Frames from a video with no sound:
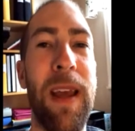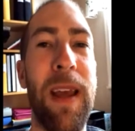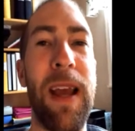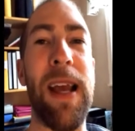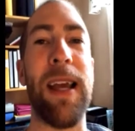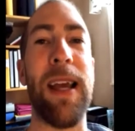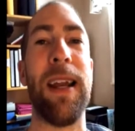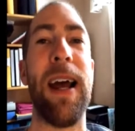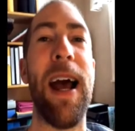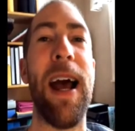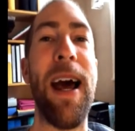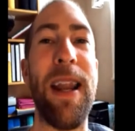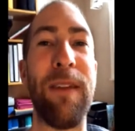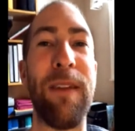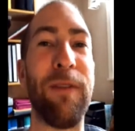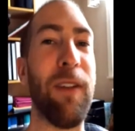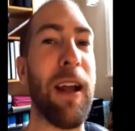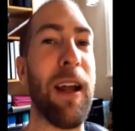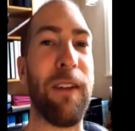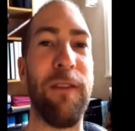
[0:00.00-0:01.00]
And I had
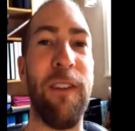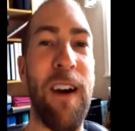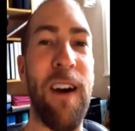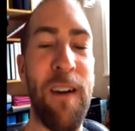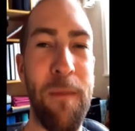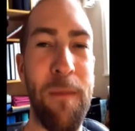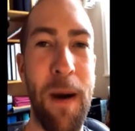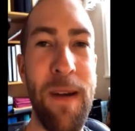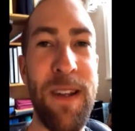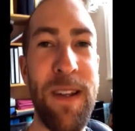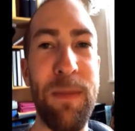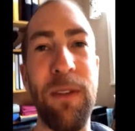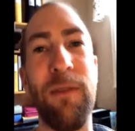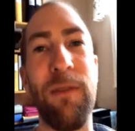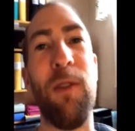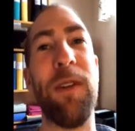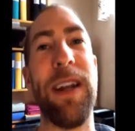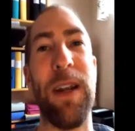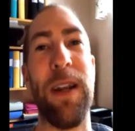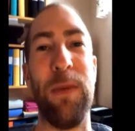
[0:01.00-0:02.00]
it for like 5 months
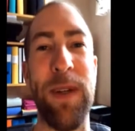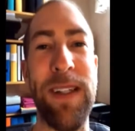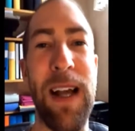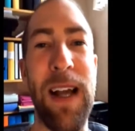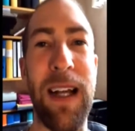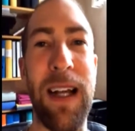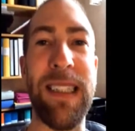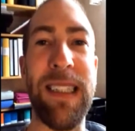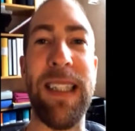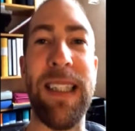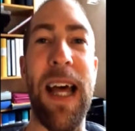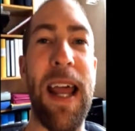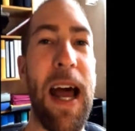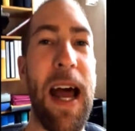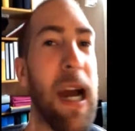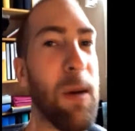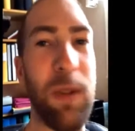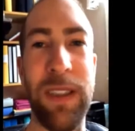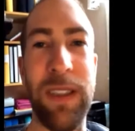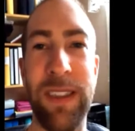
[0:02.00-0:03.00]
before they realized that
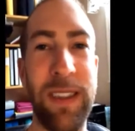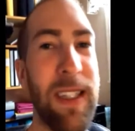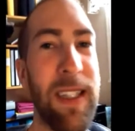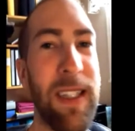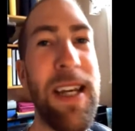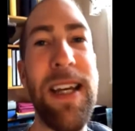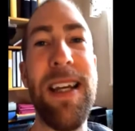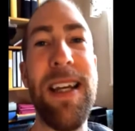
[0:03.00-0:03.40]
I was